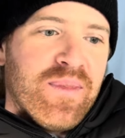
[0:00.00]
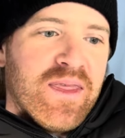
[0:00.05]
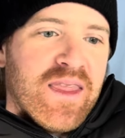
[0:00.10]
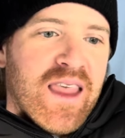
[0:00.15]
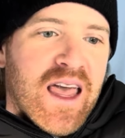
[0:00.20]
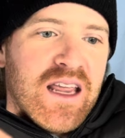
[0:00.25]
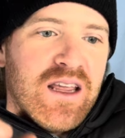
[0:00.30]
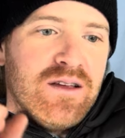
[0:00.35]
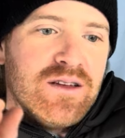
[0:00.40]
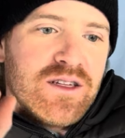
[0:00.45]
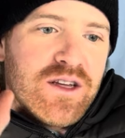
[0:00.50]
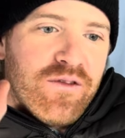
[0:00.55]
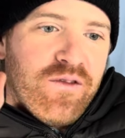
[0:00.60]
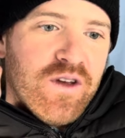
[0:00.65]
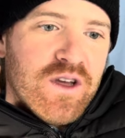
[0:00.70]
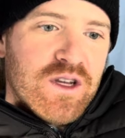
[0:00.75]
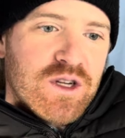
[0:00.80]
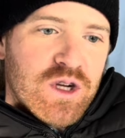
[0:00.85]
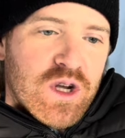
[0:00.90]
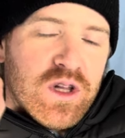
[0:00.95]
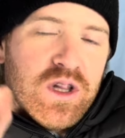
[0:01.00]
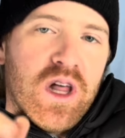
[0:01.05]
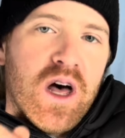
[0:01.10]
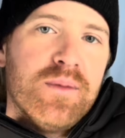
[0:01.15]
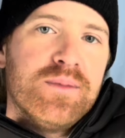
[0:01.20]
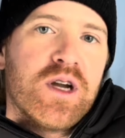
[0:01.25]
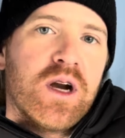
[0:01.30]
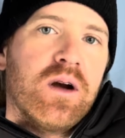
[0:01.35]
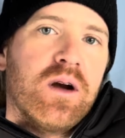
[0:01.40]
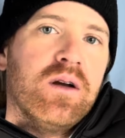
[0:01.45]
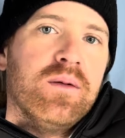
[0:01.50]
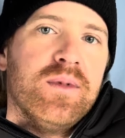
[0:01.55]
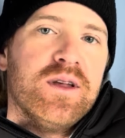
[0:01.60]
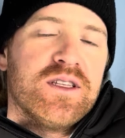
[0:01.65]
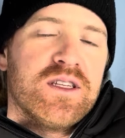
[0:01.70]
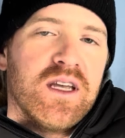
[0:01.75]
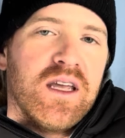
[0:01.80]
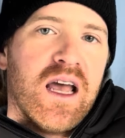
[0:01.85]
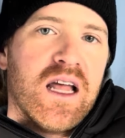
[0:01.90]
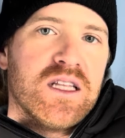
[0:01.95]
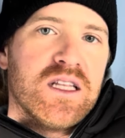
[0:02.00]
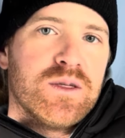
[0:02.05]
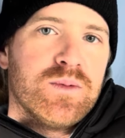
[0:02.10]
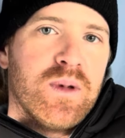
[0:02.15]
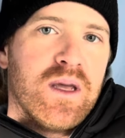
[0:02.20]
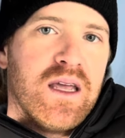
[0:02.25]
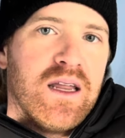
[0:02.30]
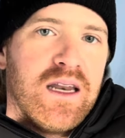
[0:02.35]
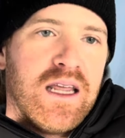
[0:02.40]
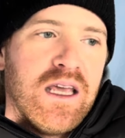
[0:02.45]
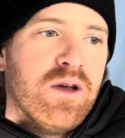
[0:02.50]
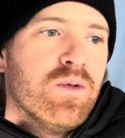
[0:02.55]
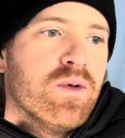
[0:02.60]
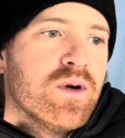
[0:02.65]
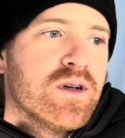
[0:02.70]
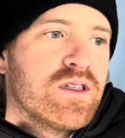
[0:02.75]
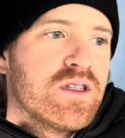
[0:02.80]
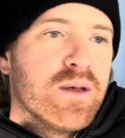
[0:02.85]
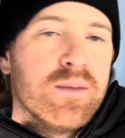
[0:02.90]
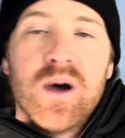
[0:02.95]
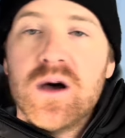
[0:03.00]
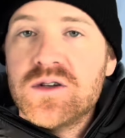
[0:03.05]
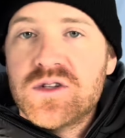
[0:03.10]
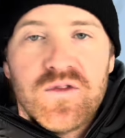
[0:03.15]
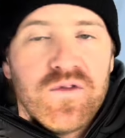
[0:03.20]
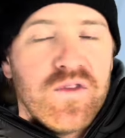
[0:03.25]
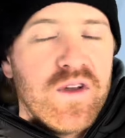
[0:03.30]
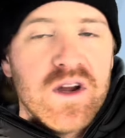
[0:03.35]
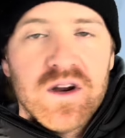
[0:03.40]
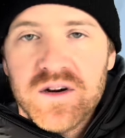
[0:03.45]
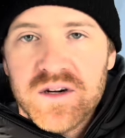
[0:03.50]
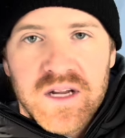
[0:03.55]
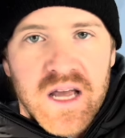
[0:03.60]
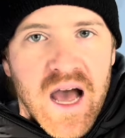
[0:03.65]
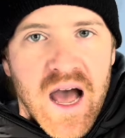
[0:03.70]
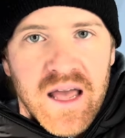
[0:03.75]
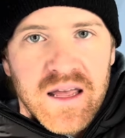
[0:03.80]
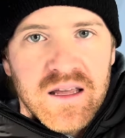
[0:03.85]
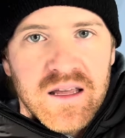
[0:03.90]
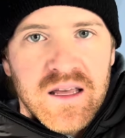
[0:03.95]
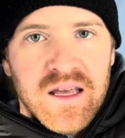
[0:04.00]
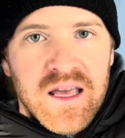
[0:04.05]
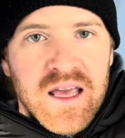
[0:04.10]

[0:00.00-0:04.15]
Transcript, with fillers: that used to fish club tournaments against me. And he was the most feared guy.